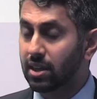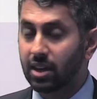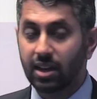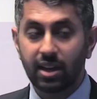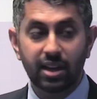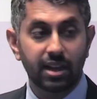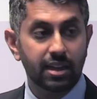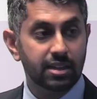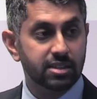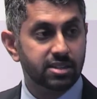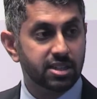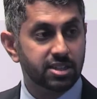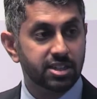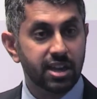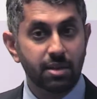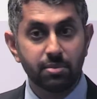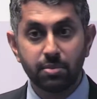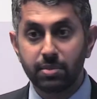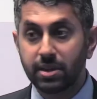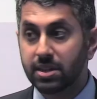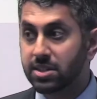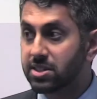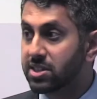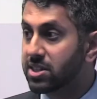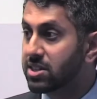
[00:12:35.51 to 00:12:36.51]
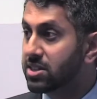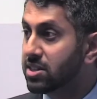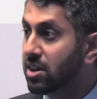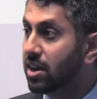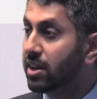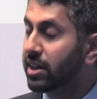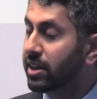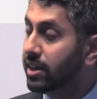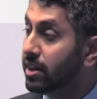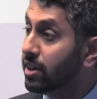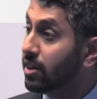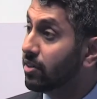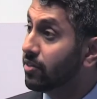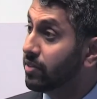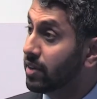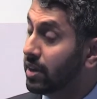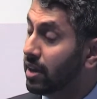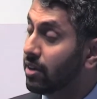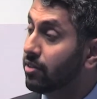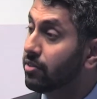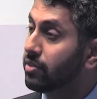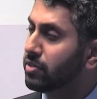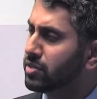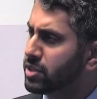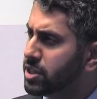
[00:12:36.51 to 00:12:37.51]
and such a minister is not here,
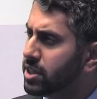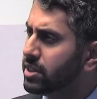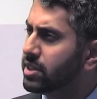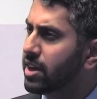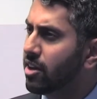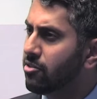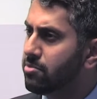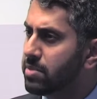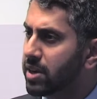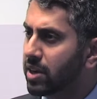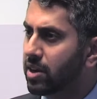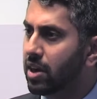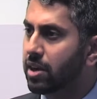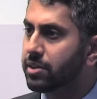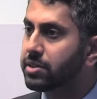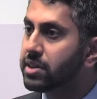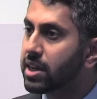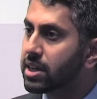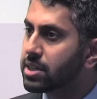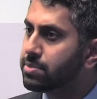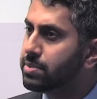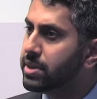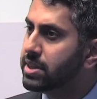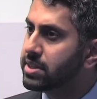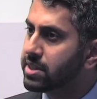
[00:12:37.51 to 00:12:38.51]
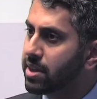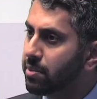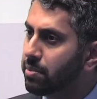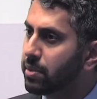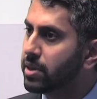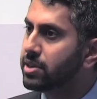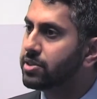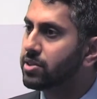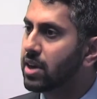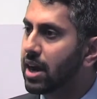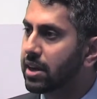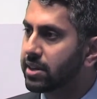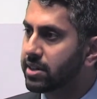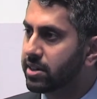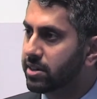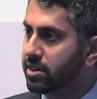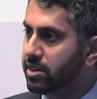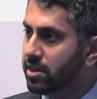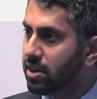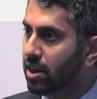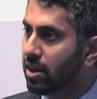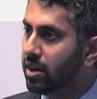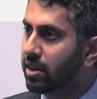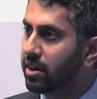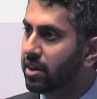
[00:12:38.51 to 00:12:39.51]
of should government contracts be subcontracted
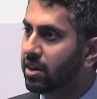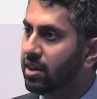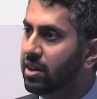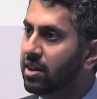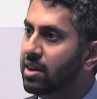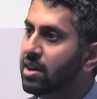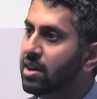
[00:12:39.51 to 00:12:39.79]
or not.